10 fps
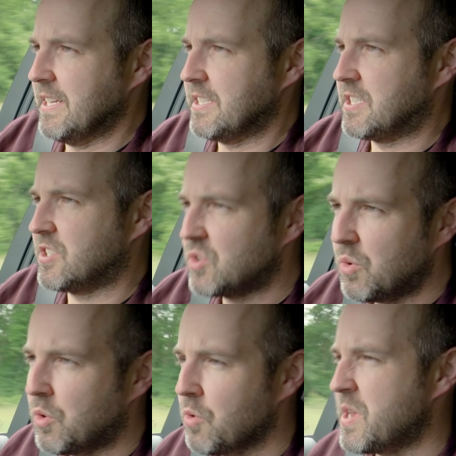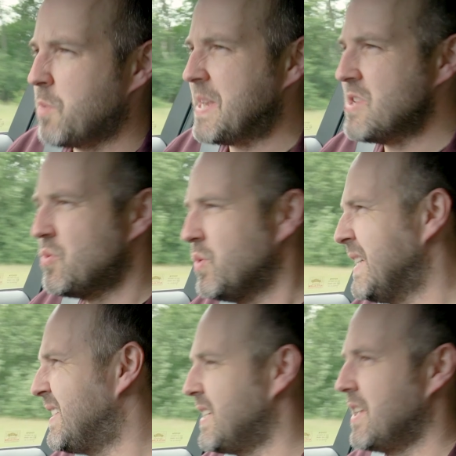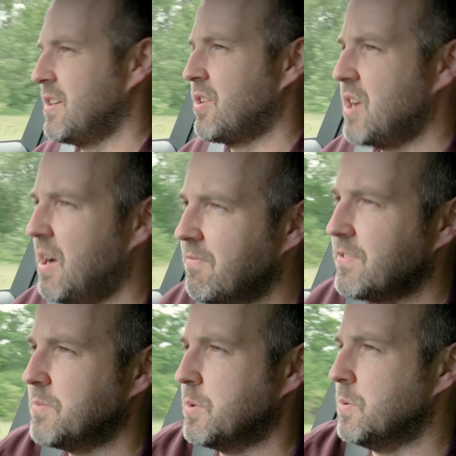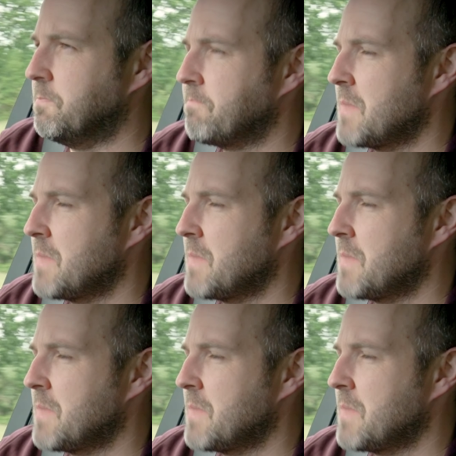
soar and it would be noisy and uncomfortable.